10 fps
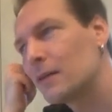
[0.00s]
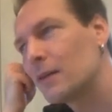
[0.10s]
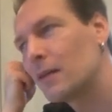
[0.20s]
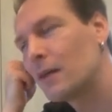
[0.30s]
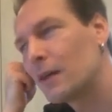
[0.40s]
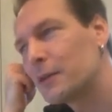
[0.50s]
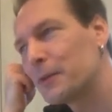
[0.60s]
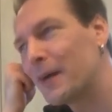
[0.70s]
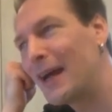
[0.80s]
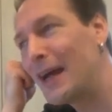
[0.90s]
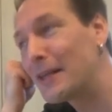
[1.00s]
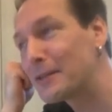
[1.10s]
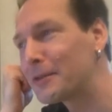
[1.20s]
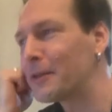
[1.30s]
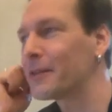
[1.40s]
Hard to
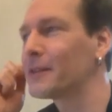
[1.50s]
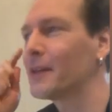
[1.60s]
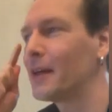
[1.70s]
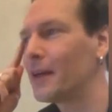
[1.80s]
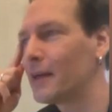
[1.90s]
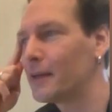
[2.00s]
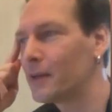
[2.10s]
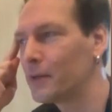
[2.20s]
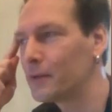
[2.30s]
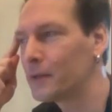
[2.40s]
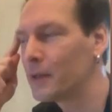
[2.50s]
answer because I don't